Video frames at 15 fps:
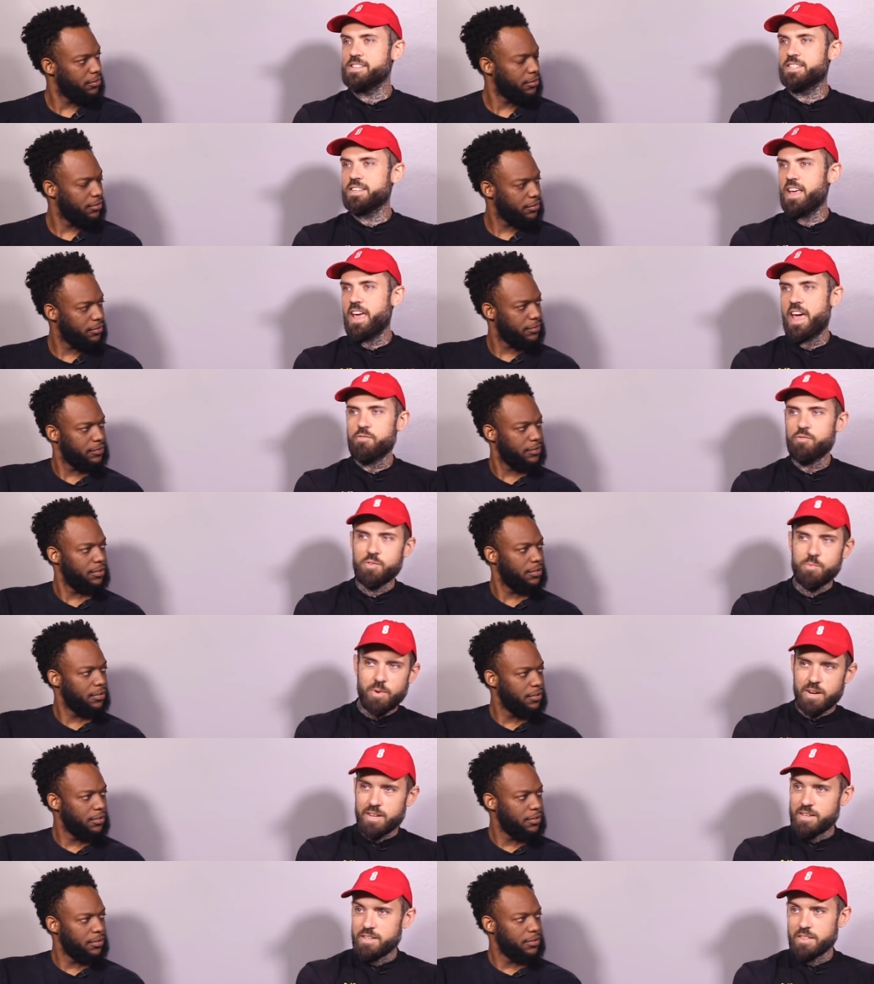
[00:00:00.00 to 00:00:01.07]
Speaker 1: has
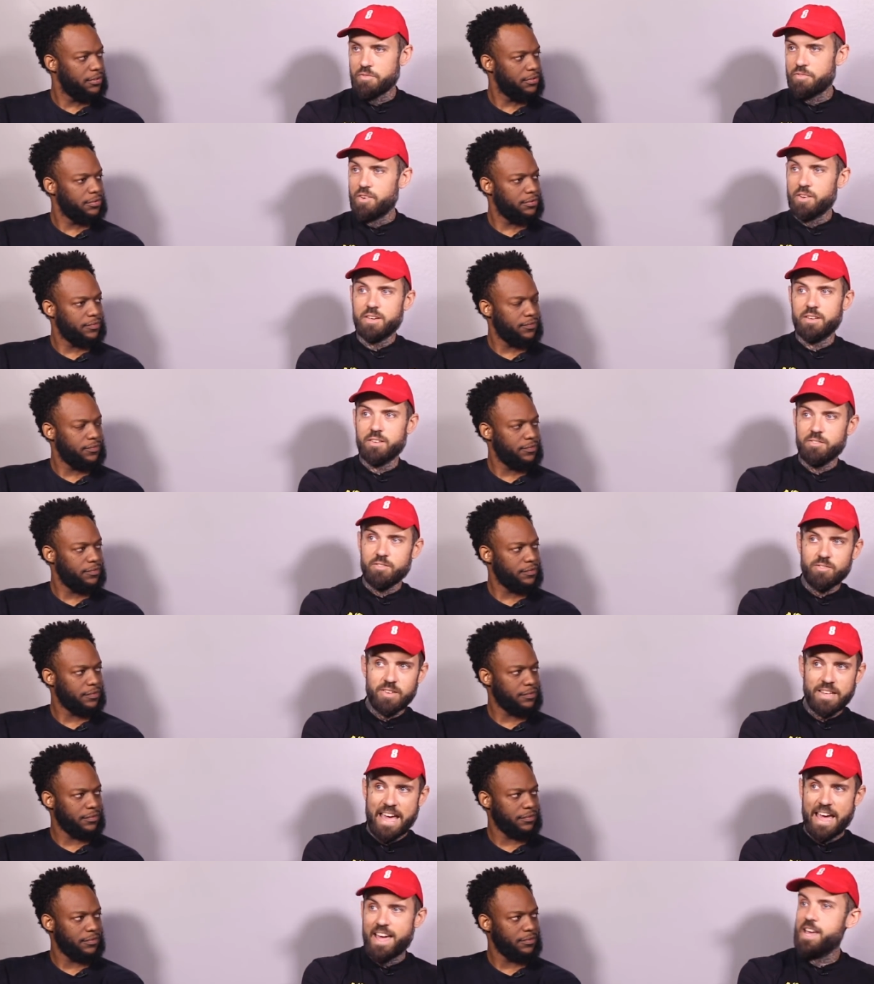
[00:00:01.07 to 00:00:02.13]
everybody in the fucking
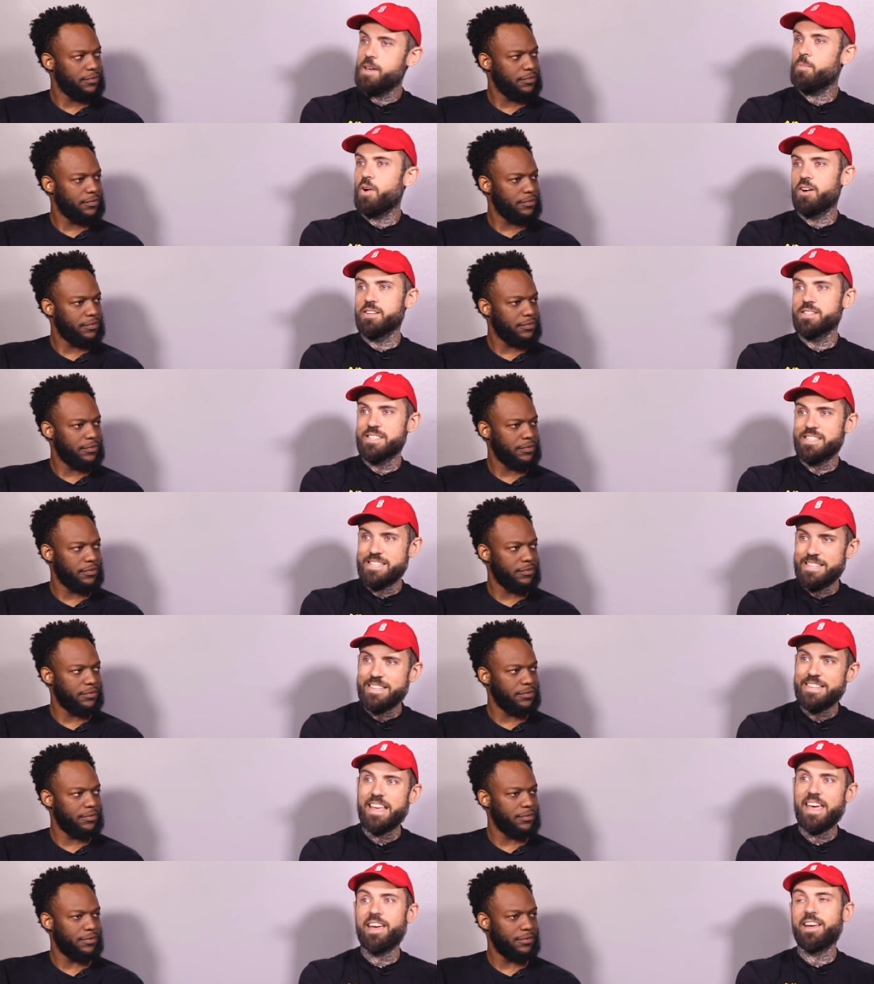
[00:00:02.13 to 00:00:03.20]
game on his
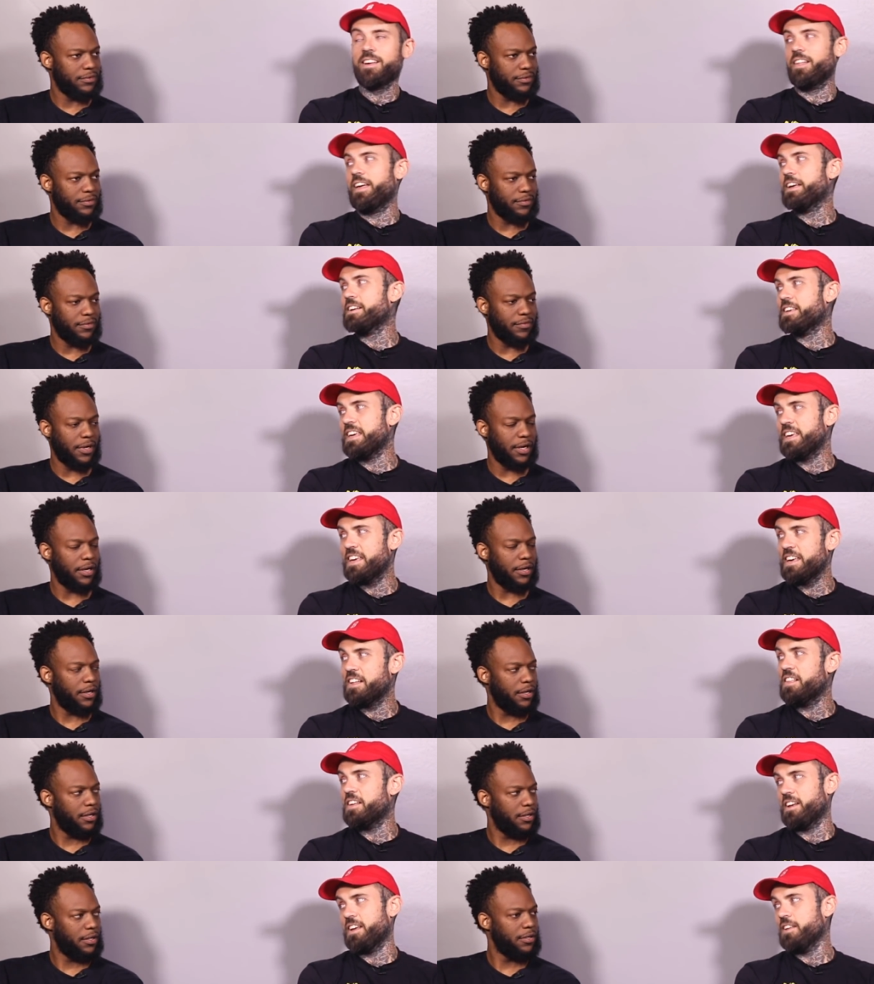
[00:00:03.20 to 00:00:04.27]
dick, like
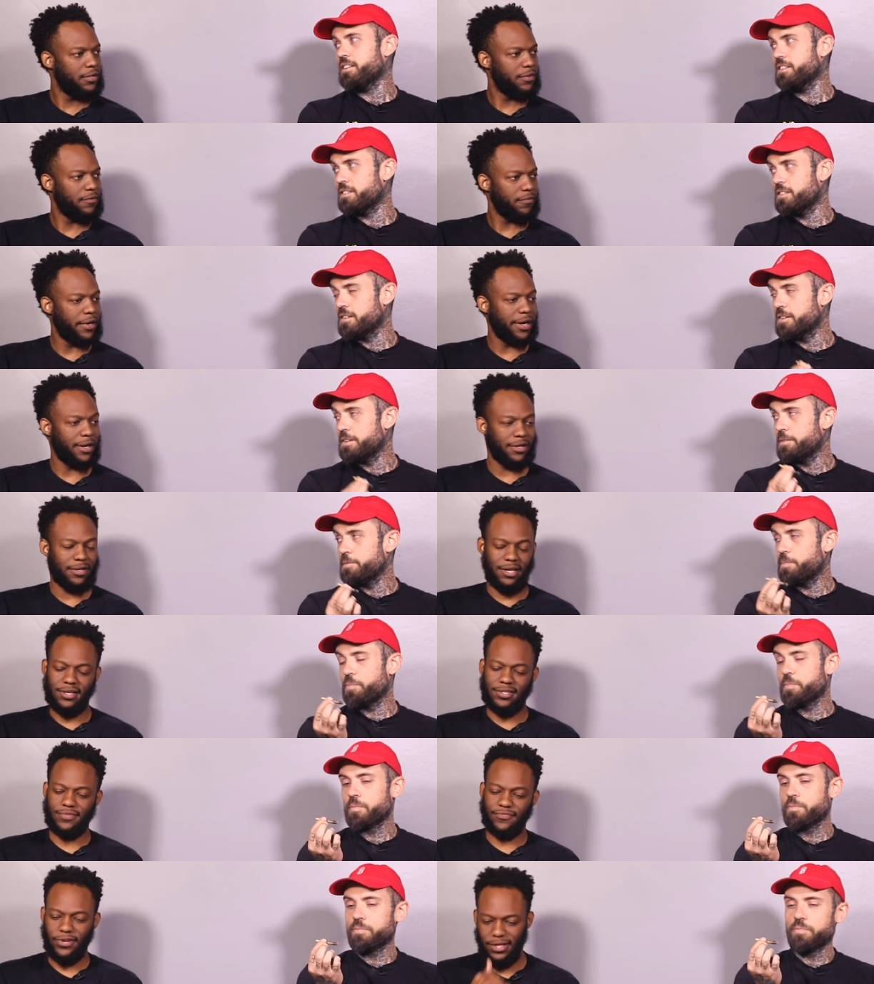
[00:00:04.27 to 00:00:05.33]
Speaker 2: killing it. Right,
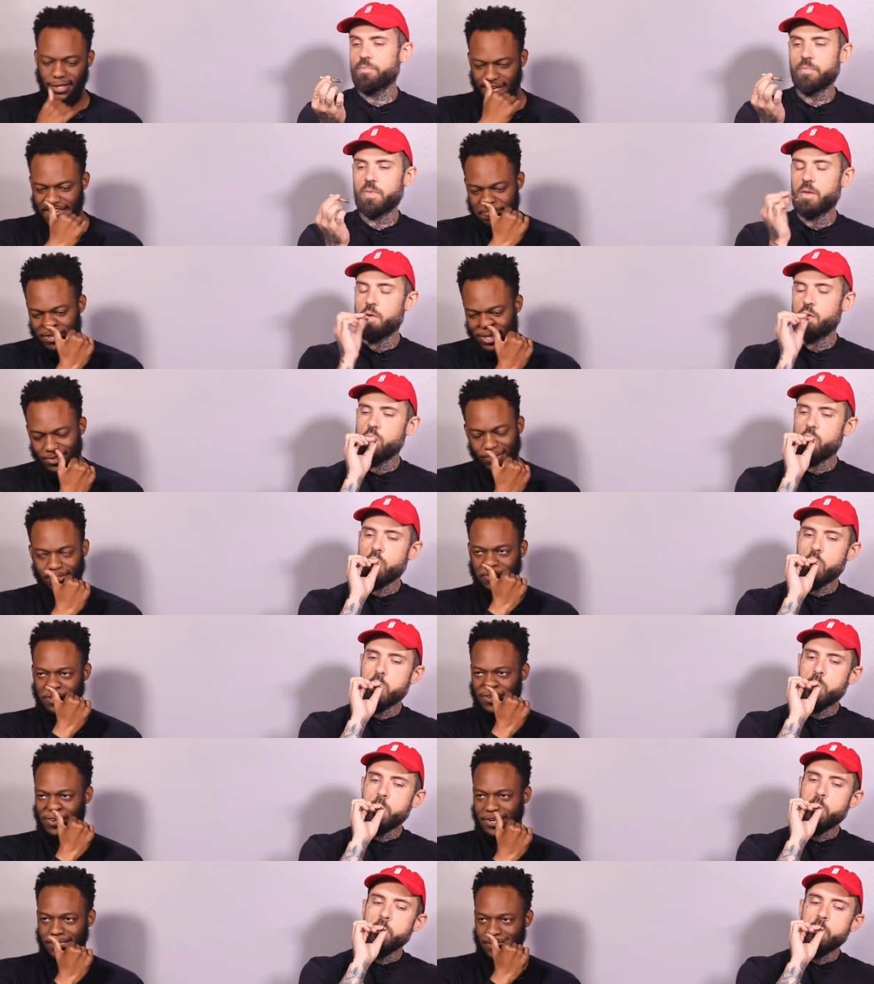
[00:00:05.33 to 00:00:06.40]
it's fucking
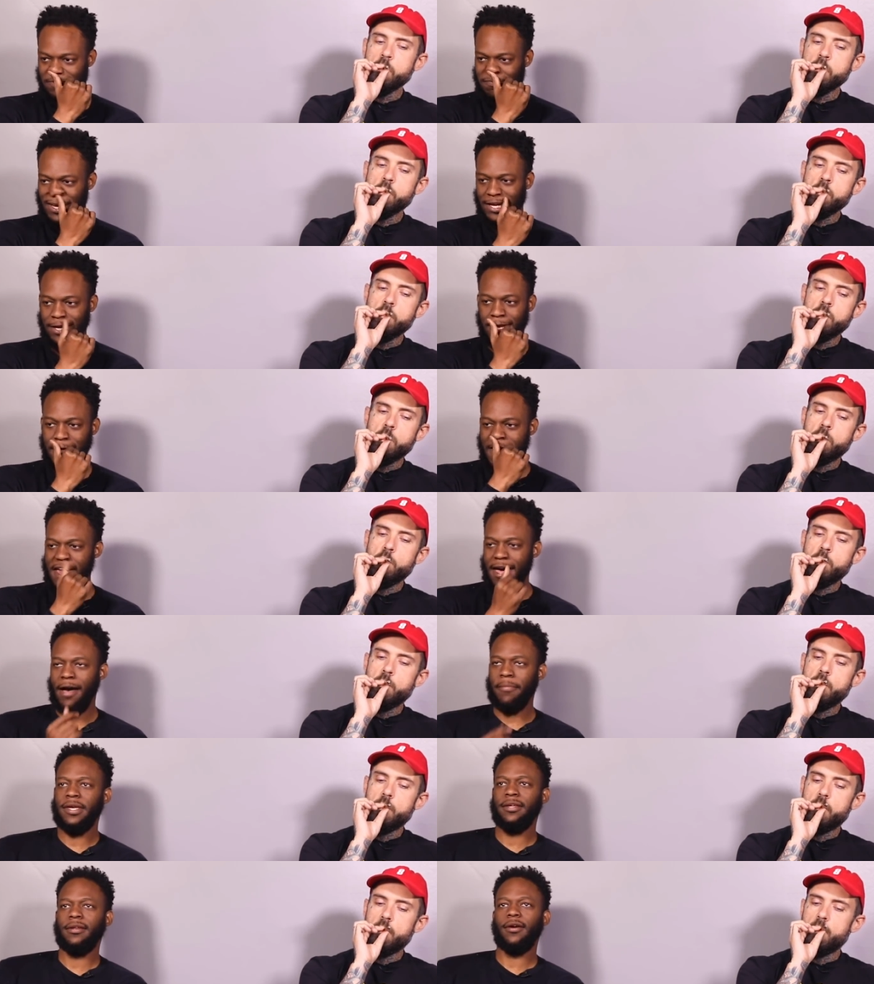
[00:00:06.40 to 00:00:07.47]
absolutely crazy, man.
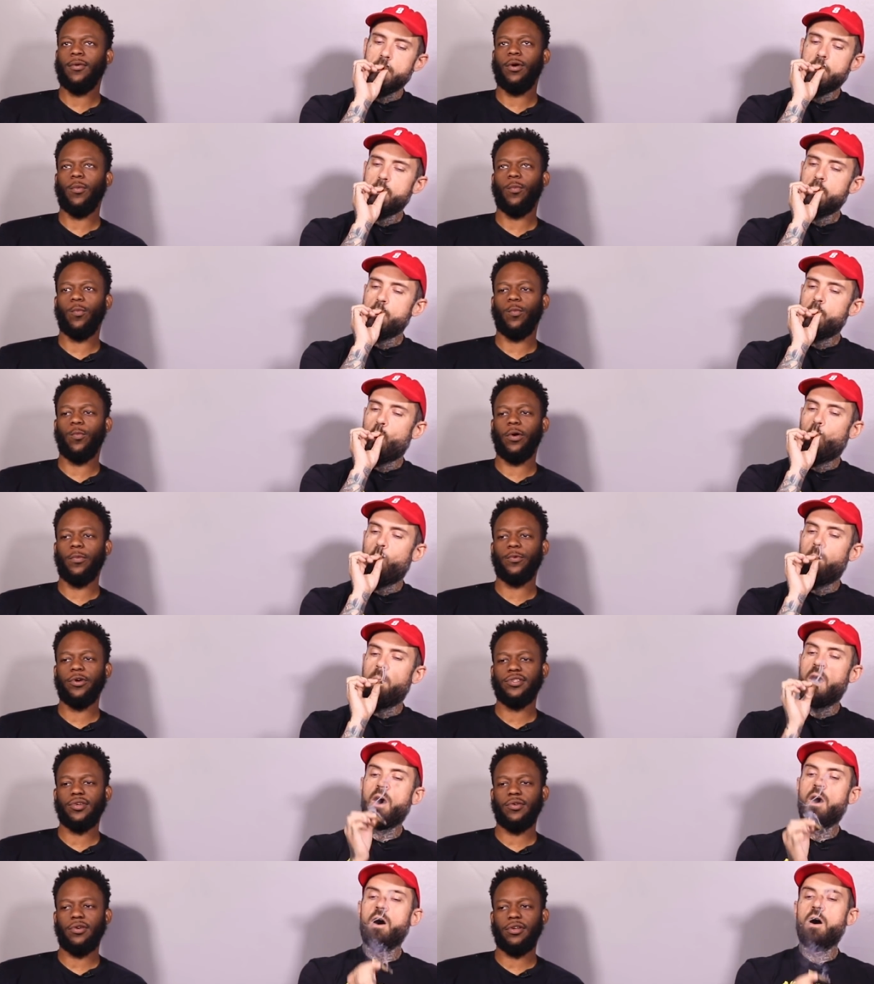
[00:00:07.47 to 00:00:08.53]
I mean, when
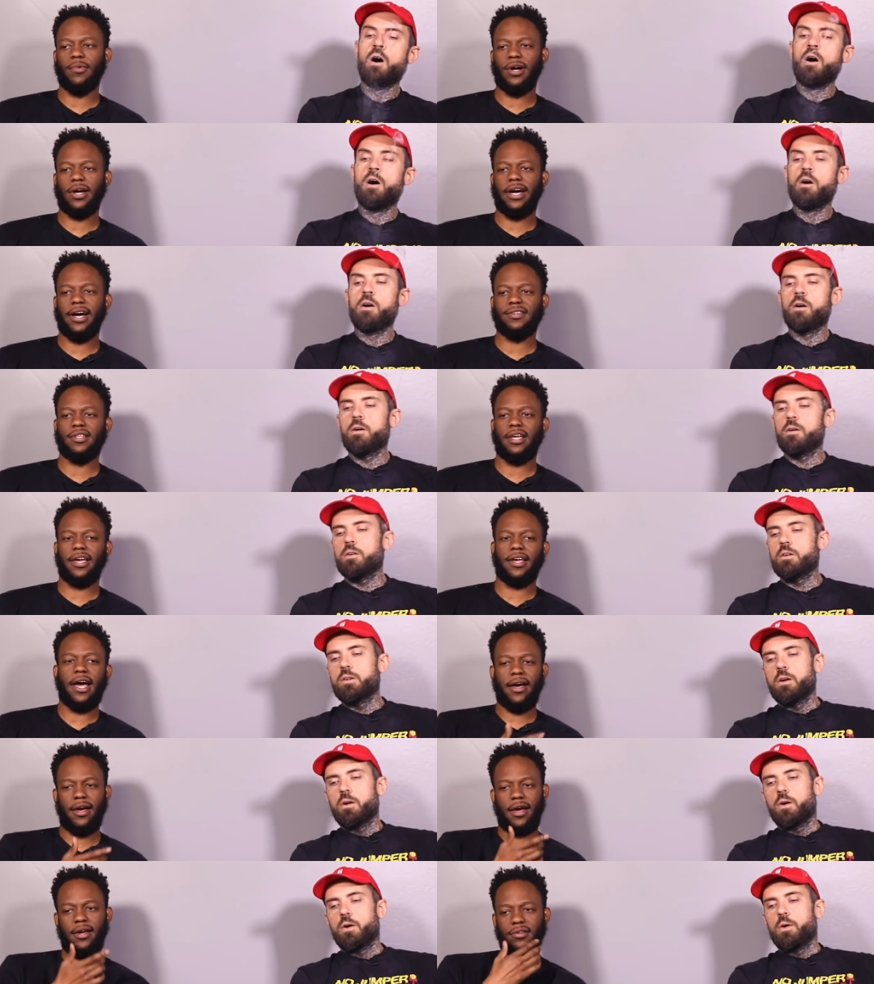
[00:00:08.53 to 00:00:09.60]
we're talking about guys like,
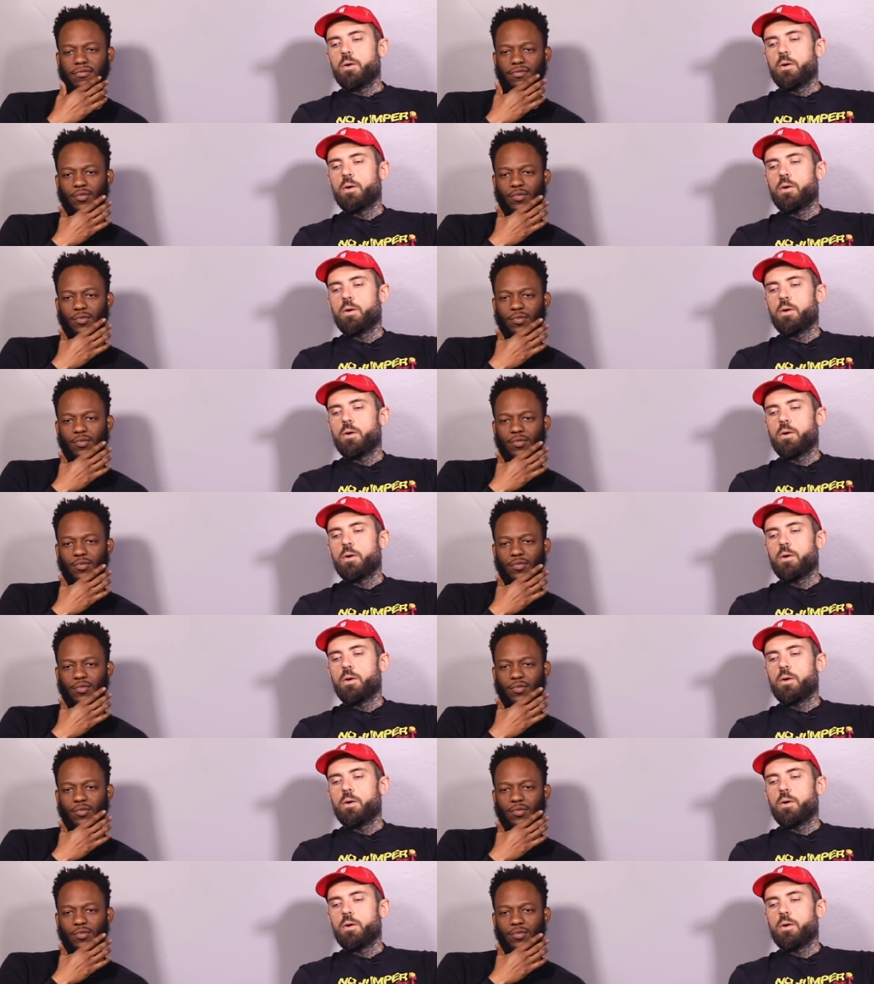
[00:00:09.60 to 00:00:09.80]
I